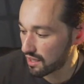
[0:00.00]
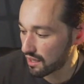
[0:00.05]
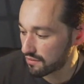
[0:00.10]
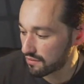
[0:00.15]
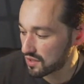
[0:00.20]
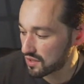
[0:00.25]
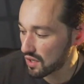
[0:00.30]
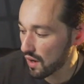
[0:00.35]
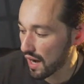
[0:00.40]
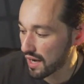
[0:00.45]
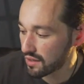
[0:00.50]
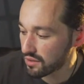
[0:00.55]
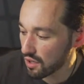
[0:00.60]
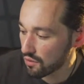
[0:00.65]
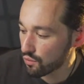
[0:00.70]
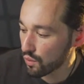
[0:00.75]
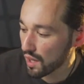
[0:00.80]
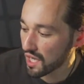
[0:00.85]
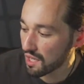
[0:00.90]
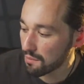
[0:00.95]
So I don't
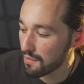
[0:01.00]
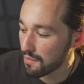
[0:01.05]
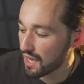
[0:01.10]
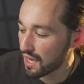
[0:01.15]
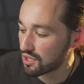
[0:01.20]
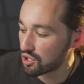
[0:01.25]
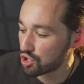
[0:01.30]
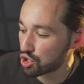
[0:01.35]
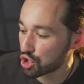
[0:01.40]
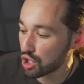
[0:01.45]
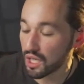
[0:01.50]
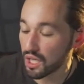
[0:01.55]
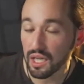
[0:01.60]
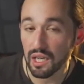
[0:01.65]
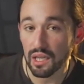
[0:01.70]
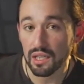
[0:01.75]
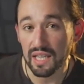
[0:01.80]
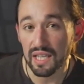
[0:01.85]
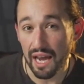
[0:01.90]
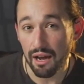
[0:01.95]
recommend shutting
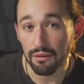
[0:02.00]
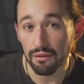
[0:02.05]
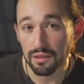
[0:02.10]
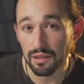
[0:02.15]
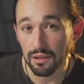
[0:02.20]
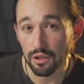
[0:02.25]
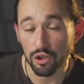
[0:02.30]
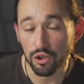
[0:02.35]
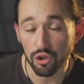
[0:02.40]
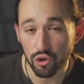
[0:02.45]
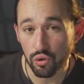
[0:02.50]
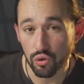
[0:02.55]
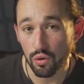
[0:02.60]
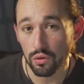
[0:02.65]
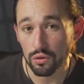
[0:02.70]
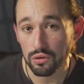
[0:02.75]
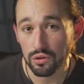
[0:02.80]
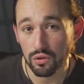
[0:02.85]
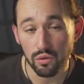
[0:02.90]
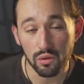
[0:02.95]
down the
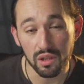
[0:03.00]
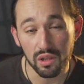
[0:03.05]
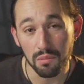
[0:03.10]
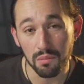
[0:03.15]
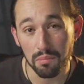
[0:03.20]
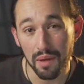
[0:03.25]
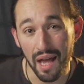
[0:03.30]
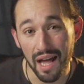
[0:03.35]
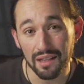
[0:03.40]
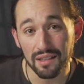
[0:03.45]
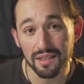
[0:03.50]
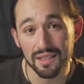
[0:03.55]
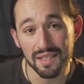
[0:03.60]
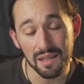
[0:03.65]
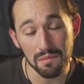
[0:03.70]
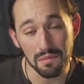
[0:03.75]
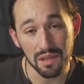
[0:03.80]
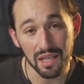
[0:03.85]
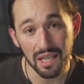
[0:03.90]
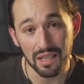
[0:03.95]
controller or the ballast
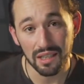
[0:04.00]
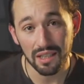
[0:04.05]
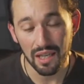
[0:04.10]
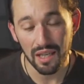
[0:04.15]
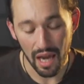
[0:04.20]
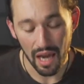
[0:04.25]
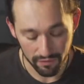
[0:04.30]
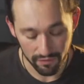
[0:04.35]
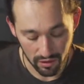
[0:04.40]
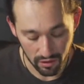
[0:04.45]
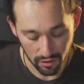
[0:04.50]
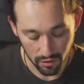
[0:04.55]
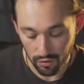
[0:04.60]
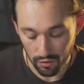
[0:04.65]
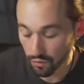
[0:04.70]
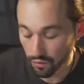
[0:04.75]
immediately after you've